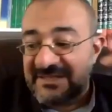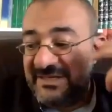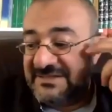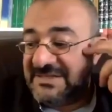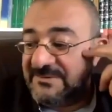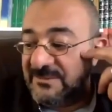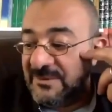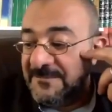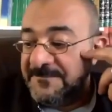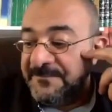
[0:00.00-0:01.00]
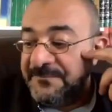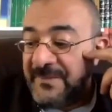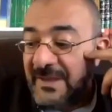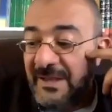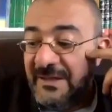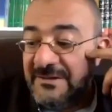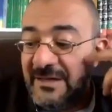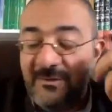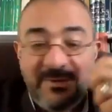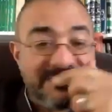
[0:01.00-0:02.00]
unacceptable. The
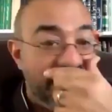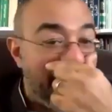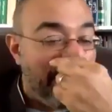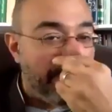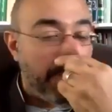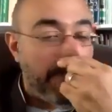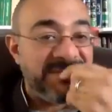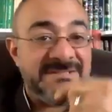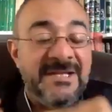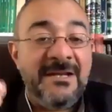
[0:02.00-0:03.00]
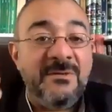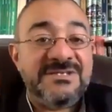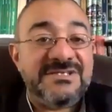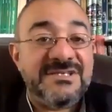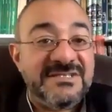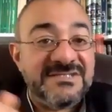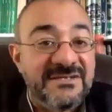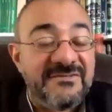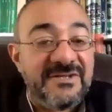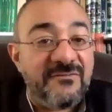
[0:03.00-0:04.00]
linguistic approaches, the linguistic
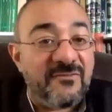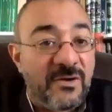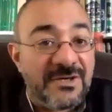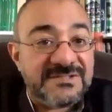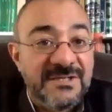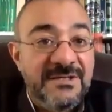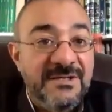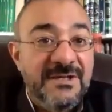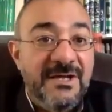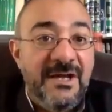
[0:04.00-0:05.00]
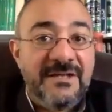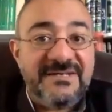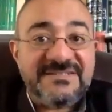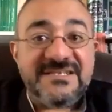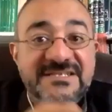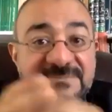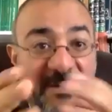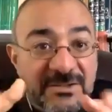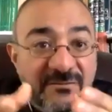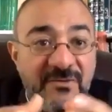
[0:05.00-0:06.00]
sensitivity, of course, this is
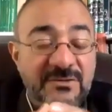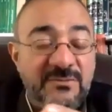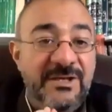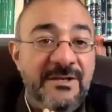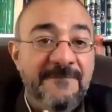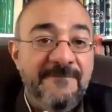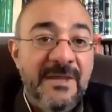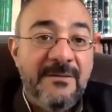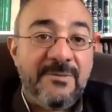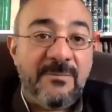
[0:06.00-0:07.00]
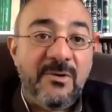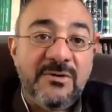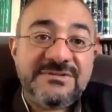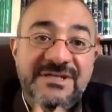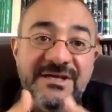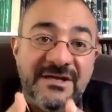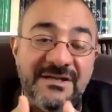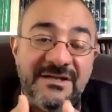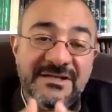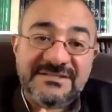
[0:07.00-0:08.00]
part of what we proposed here
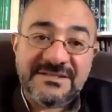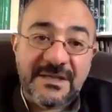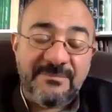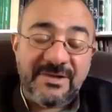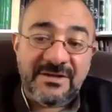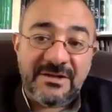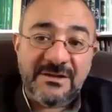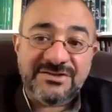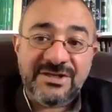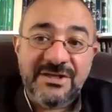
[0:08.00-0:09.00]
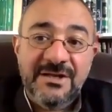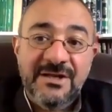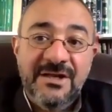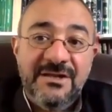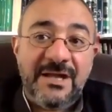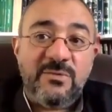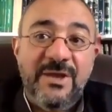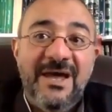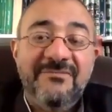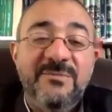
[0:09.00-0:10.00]
in this methodology, that we
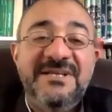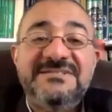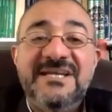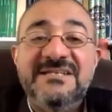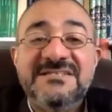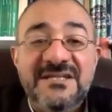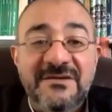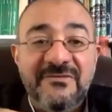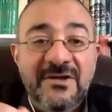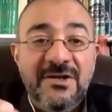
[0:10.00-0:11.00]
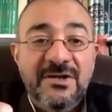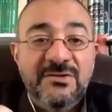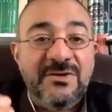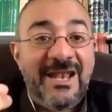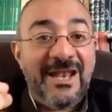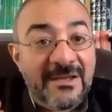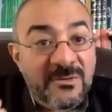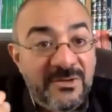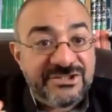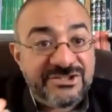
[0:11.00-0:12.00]
have to be sensitive to the
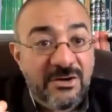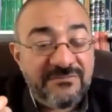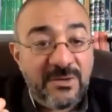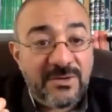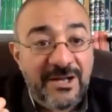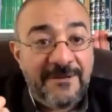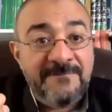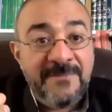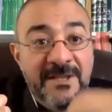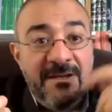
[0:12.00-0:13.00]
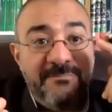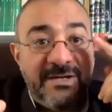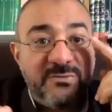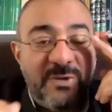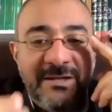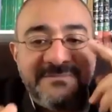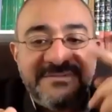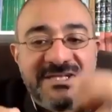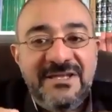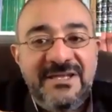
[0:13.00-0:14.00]
language of the Quran. But what I'm
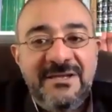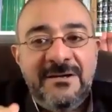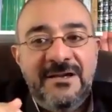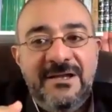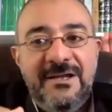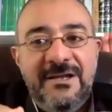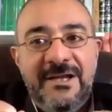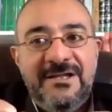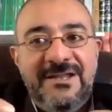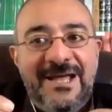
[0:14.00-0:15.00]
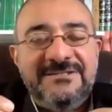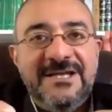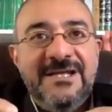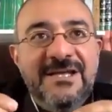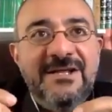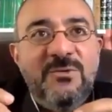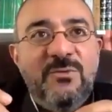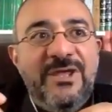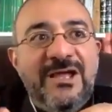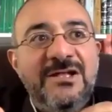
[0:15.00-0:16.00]
saying here, that
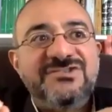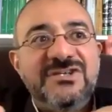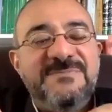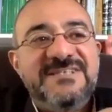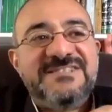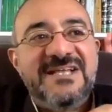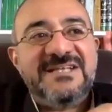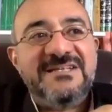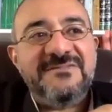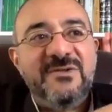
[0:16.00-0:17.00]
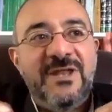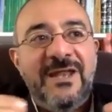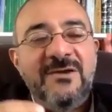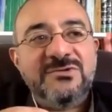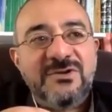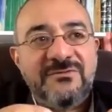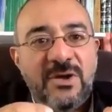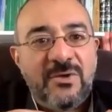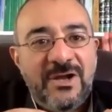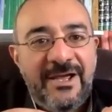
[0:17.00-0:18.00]
we cannot just be sensitive to the language of the
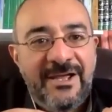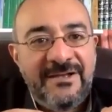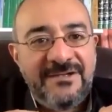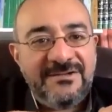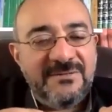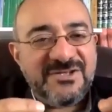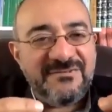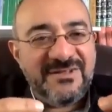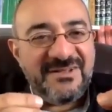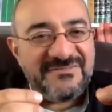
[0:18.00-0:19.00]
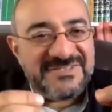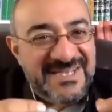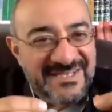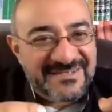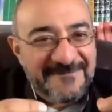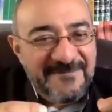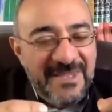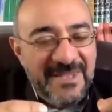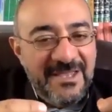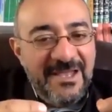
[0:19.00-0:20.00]
Quran in terms of the tafsir,
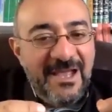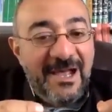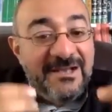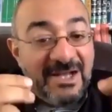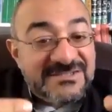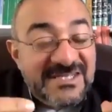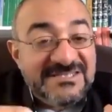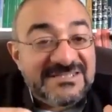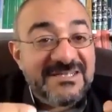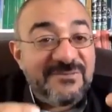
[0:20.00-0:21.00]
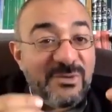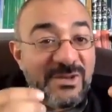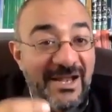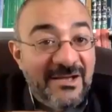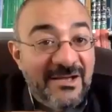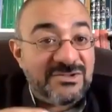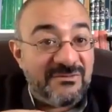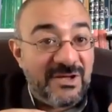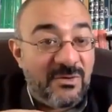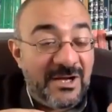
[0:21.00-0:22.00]
and not sensitive to the language of
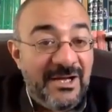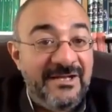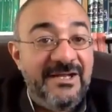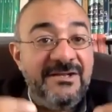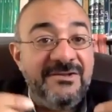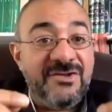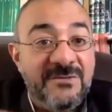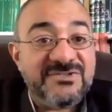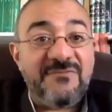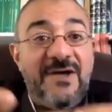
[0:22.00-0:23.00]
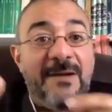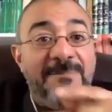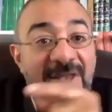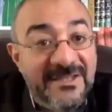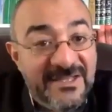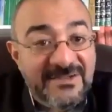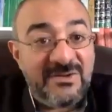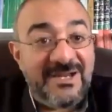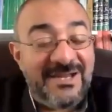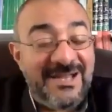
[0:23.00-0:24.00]
the Quran in terms of applying it
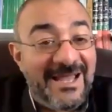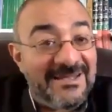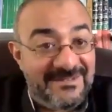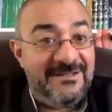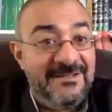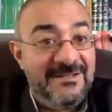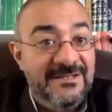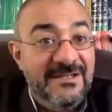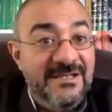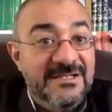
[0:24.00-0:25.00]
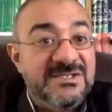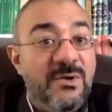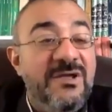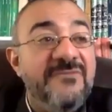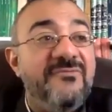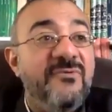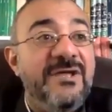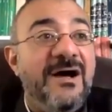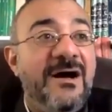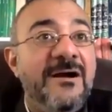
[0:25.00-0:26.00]
to the reality. So if
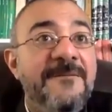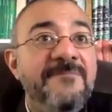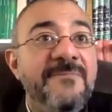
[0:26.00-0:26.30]
we are